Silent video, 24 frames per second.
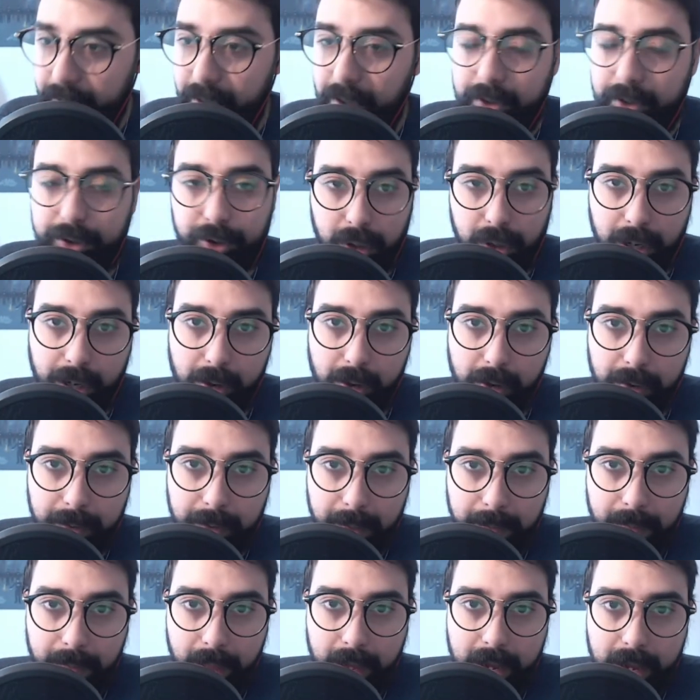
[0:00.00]
our struggle.
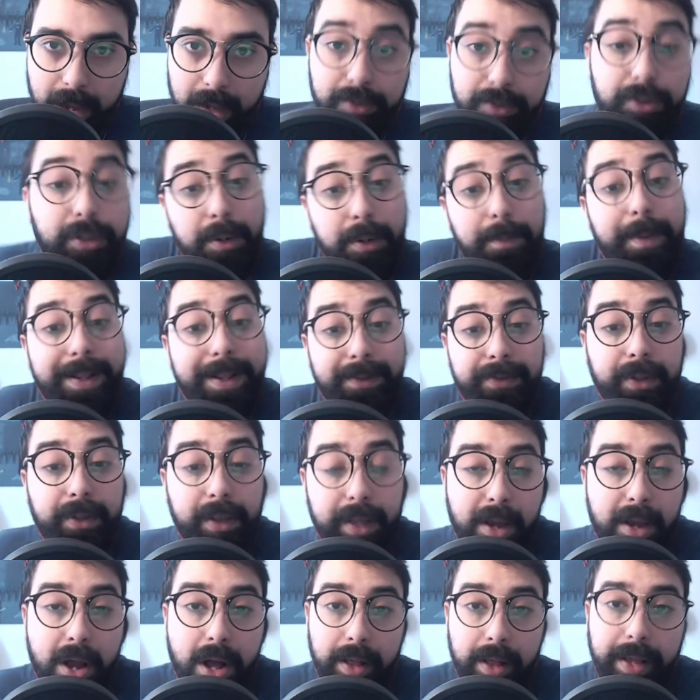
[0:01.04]
So they're
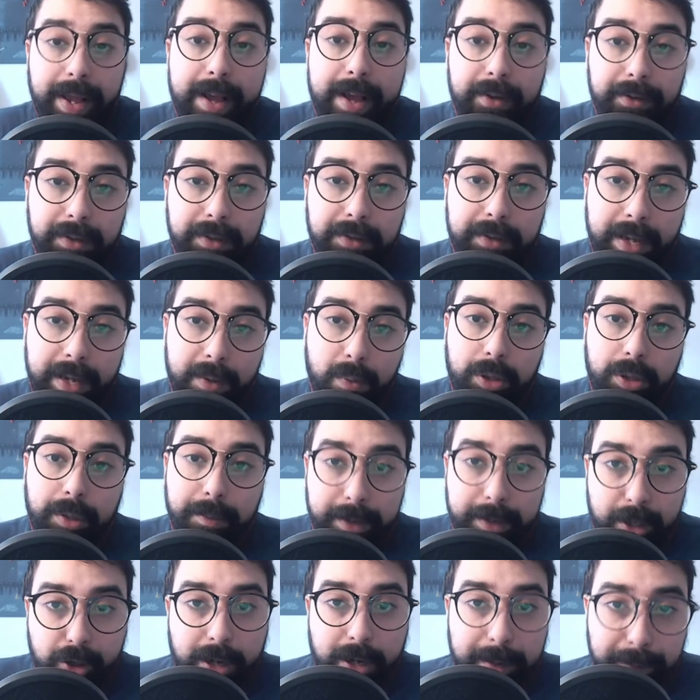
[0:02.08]
basically calling out to say, well, the
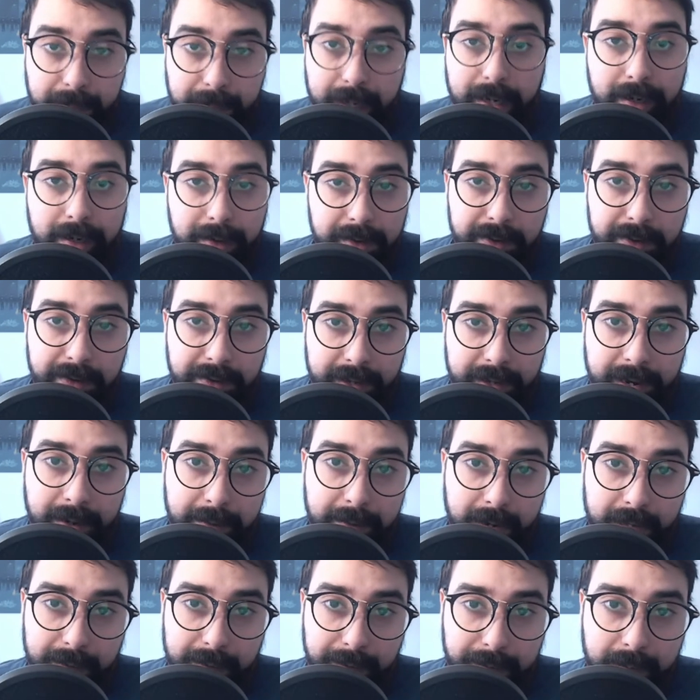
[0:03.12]
BJP doesn't stand
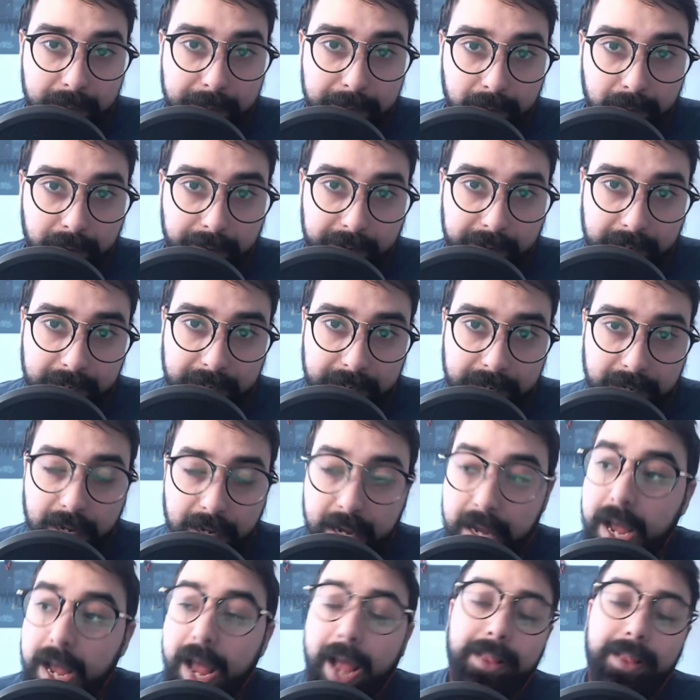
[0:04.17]
by the people of India
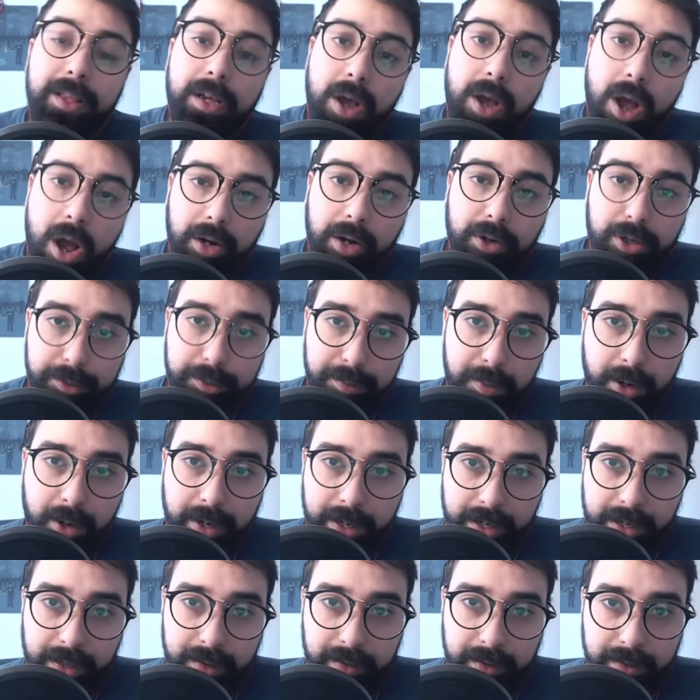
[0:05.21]
and the Congress
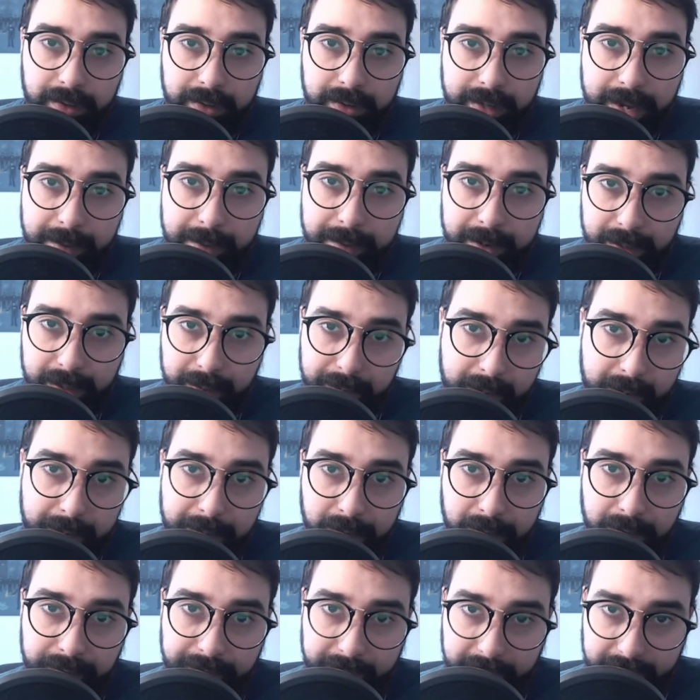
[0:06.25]
Party doesn't stand by the
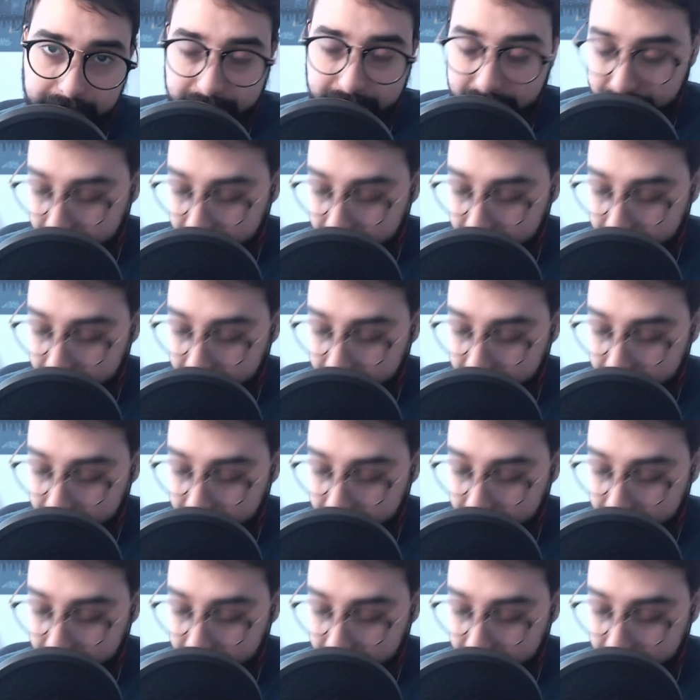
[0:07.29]
people of India,